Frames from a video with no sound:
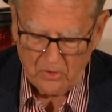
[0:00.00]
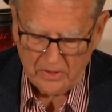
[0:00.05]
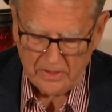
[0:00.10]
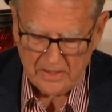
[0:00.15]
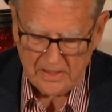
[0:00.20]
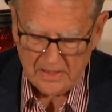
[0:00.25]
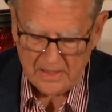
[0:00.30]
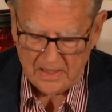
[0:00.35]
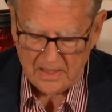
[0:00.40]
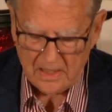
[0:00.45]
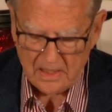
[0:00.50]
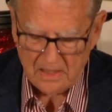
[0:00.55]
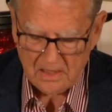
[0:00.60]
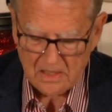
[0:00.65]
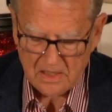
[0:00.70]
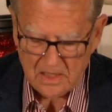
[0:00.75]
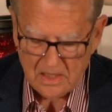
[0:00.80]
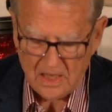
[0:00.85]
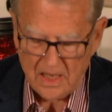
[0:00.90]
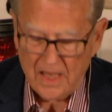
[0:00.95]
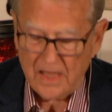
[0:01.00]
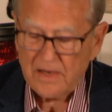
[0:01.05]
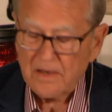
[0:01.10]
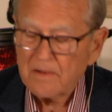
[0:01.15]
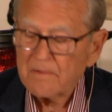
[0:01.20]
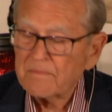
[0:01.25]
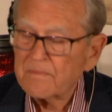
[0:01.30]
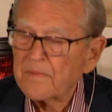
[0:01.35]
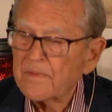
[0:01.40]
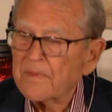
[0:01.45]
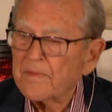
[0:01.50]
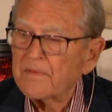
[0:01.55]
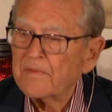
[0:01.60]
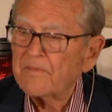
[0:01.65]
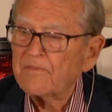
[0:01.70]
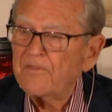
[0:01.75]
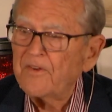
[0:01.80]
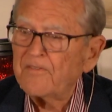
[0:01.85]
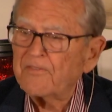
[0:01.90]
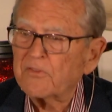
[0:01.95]
Moody had a
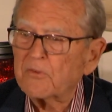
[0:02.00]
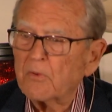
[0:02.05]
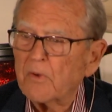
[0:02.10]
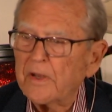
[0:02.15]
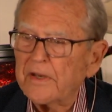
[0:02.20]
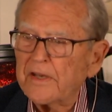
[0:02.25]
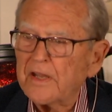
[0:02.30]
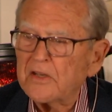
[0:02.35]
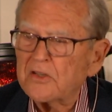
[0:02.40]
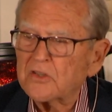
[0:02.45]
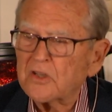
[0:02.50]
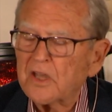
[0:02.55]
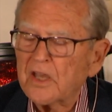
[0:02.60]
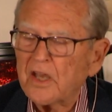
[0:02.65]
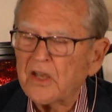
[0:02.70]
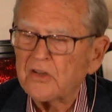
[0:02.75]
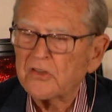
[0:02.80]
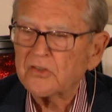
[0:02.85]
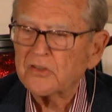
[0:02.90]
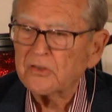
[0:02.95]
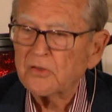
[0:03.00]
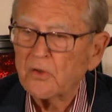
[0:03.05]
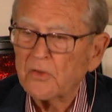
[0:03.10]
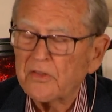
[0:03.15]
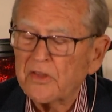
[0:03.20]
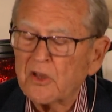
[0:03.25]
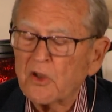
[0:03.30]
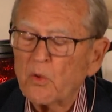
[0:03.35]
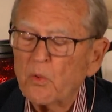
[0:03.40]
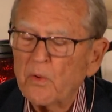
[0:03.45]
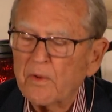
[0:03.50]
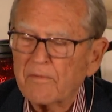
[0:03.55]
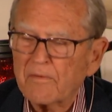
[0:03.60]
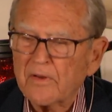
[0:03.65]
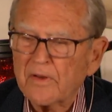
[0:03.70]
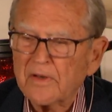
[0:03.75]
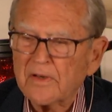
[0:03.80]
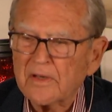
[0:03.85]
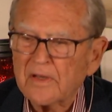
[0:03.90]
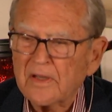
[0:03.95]
fifth grade education or the
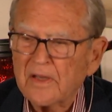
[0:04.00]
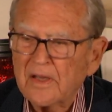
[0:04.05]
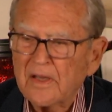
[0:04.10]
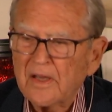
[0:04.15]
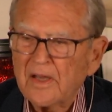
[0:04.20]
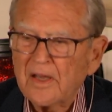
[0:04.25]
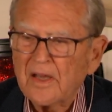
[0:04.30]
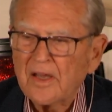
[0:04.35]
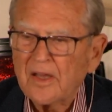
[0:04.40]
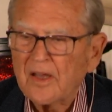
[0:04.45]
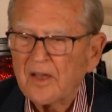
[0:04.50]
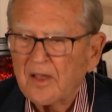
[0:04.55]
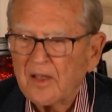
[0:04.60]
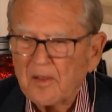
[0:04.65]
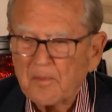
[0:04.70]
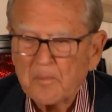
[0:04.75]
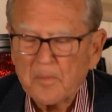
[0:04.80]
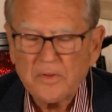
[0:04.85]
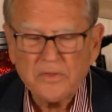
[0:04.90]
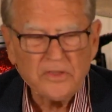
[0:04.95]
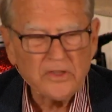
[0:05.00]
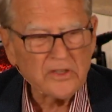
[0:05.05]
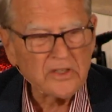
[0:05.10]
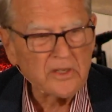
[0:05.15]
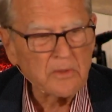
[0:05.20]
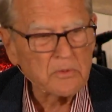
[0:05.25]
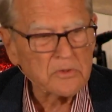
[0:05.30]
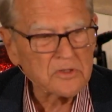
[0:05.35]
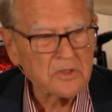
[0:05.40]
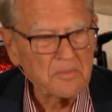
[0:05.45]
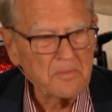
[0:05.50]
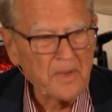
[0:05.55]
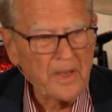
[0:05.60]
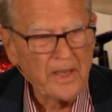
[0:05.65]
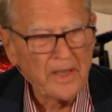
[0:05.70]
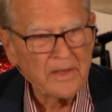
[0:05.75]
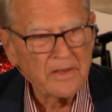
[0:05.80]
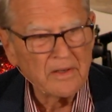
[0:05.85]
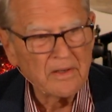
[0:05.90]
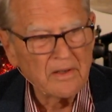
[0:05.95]
equivalent. But then he was a
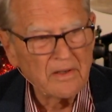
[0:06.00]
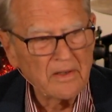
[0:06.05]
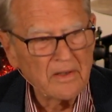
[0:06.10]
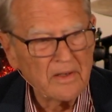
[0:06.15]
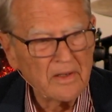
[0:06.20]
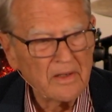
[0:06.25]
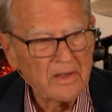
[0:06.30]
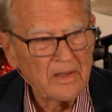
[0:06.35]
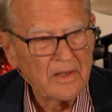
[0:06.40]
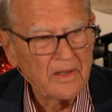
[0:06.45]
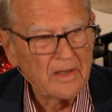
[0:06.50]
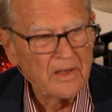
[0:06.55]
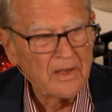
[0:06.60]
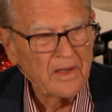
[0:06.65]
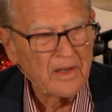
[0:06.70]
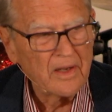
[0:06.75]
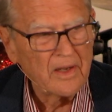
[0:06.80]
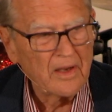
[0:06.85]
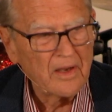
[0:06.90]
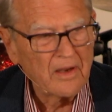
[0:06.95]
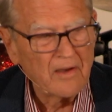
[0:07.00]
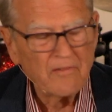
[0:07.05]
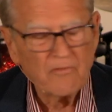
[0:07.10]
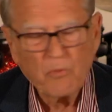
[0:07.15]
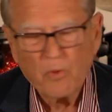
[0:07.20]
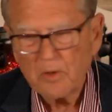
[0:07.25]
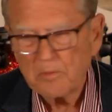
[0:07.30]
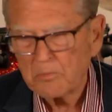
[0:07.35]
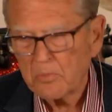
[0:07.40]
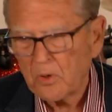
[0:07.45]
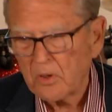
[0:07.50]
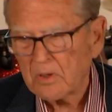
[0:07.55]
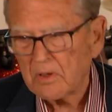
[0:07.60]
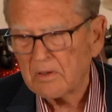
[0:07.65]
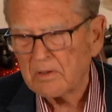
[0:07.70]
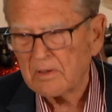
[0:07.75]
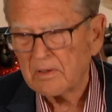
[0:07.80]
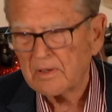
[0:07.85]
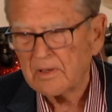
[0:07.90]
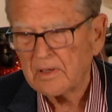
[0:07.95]
man of one
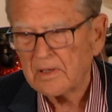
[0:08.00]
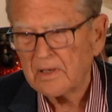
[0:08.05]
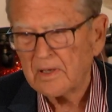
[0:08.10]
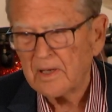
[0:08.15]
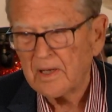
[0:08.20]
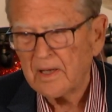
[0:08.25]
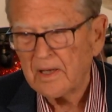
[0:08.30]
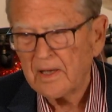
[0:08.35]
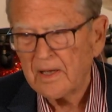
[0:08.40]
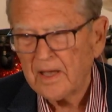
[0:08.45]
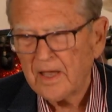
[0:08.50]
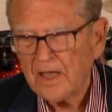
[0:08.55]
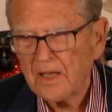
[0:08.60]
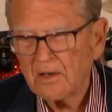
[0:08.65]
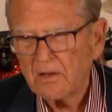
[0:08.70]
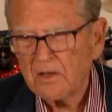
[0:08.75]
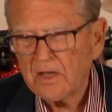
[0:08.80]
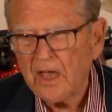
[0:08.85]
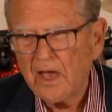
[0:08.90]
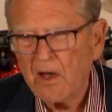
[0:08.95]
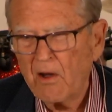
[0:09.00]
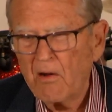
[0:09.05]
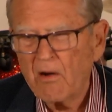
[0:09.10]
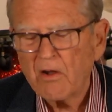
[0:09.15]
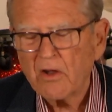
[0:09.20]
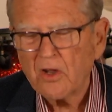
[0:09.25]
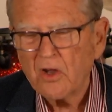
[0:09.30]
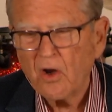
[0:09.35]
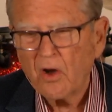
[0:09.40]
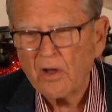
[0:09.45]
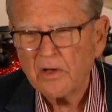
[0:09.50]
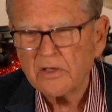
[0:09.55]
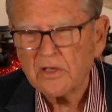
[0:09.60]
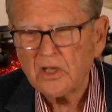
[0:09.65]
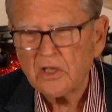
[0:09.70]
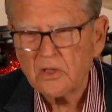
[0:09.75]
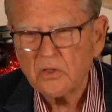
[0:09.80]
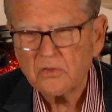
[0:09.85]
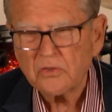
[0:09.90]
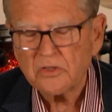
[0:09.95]
book. And look how
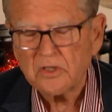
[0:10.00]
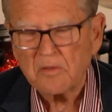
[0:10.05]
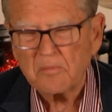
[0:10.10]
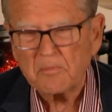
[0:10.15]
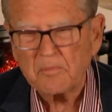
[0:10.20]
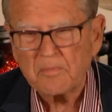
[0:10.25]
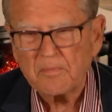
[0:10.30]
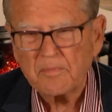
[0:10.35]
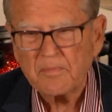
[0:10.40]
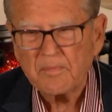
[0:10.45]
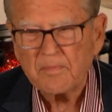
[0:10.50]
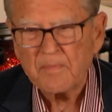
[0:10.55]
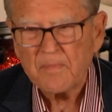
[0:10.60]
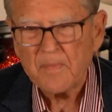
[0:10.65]
God used him.